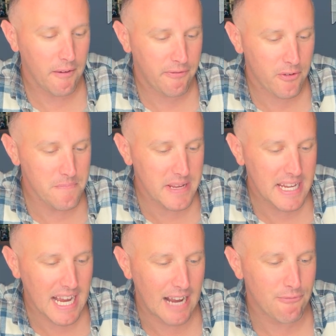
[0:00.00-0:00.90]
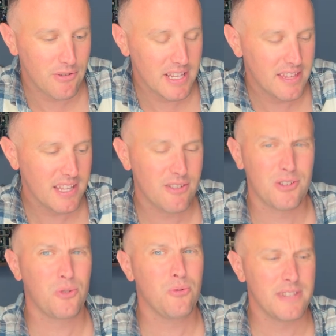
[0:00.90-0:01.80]
For me, I really think
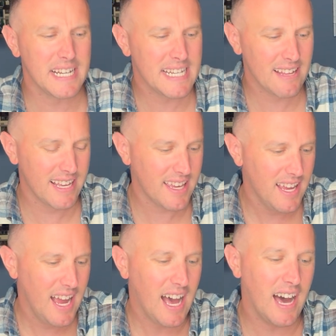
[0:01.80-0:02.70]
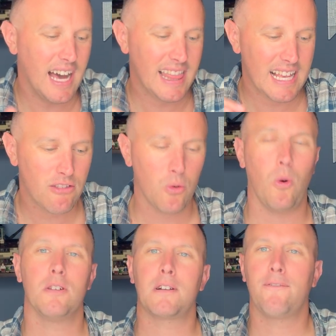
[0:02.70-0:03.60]
there's cool detailing. I like that the
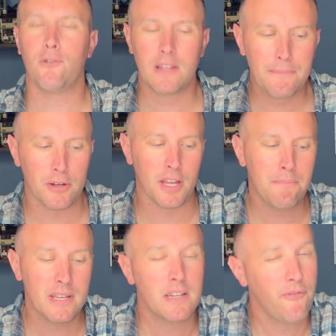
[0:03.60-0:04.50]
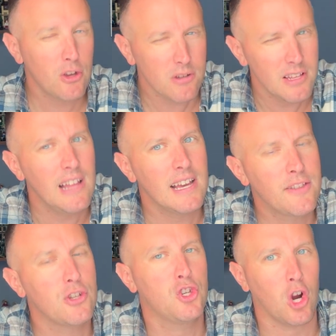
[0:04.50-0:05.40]
walls are fully built up. This feels a lot like
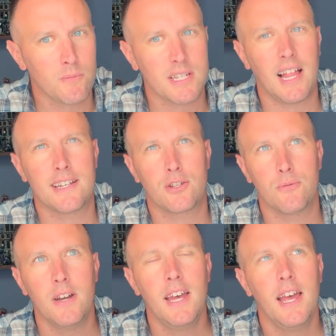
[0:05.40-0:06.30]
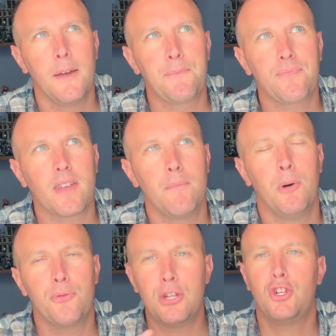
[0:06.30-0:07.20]
the Charms class. So
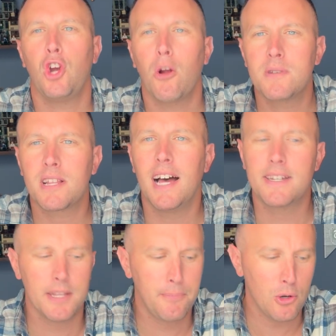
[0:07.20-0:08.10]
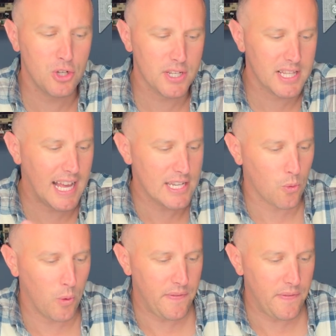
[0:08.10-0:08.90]
both the Charms class and the Potions class, when